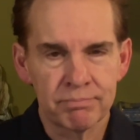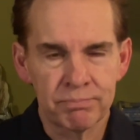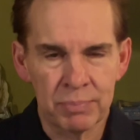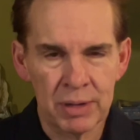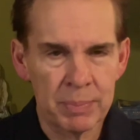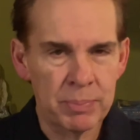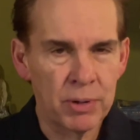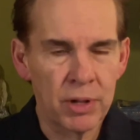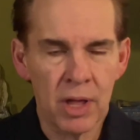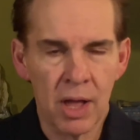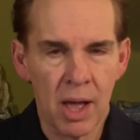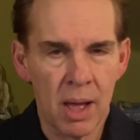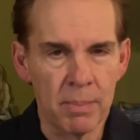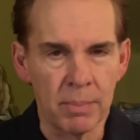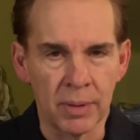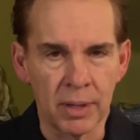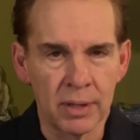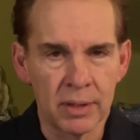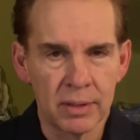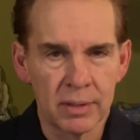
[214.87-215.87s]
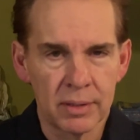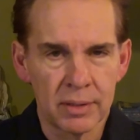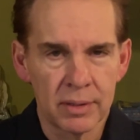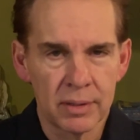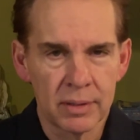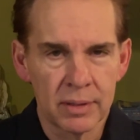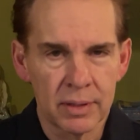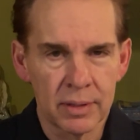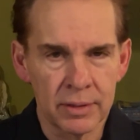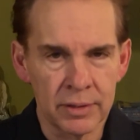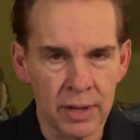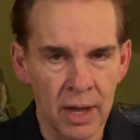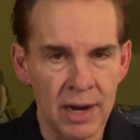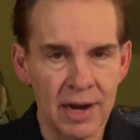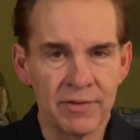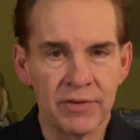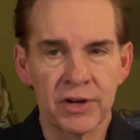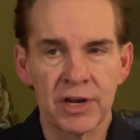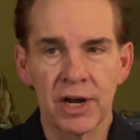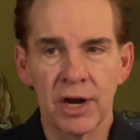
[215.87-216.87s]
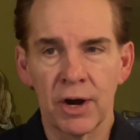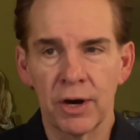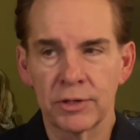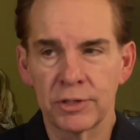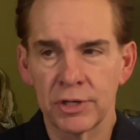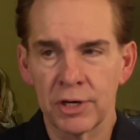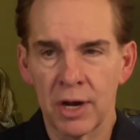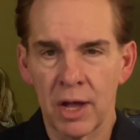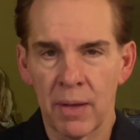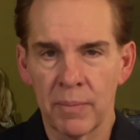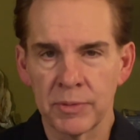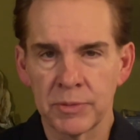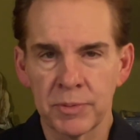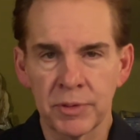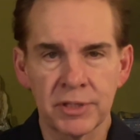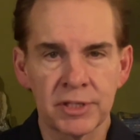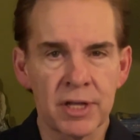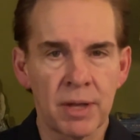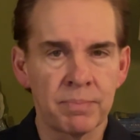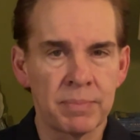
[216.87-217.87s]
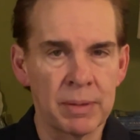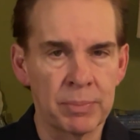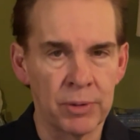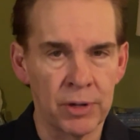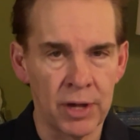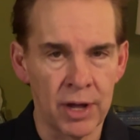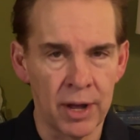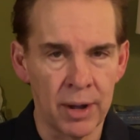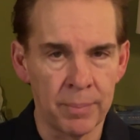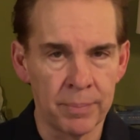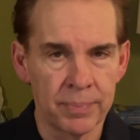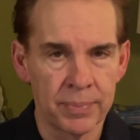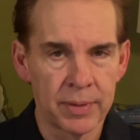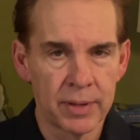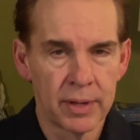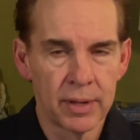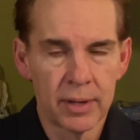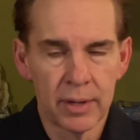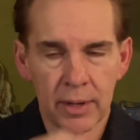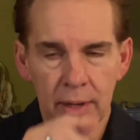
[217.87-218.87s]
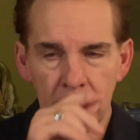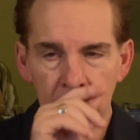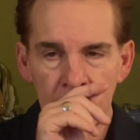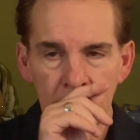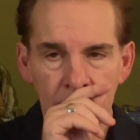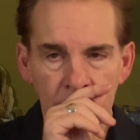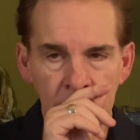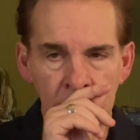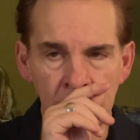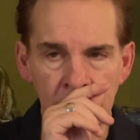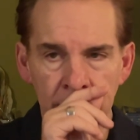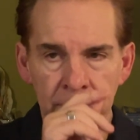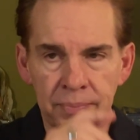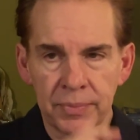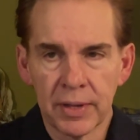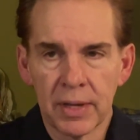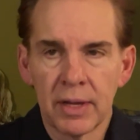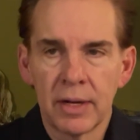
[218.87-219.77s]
People hum. Not every character hums, but some people hum.